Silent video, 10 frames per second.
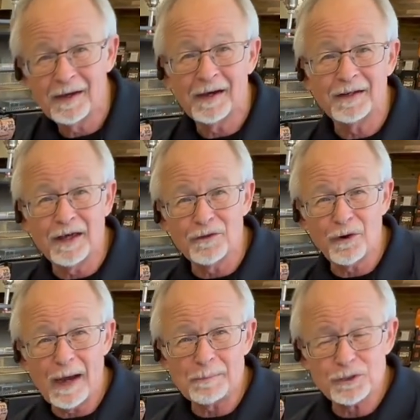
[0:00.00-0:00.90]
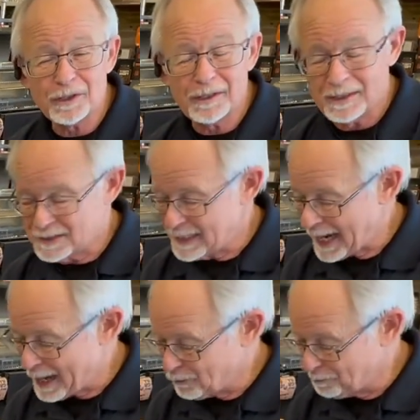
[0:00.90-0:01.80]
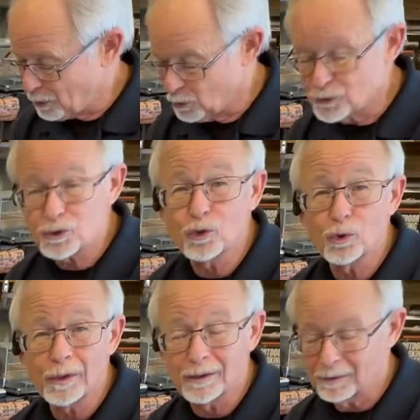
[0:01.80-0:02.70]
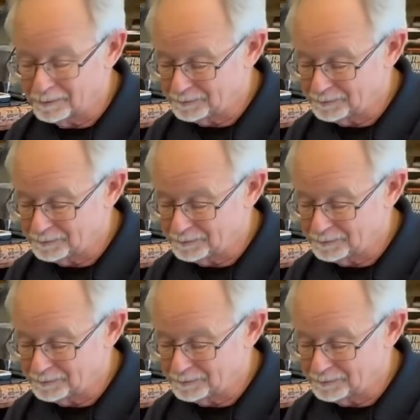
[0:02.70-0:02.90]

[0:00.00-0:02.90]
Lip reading: Another option is the Outpost Grill.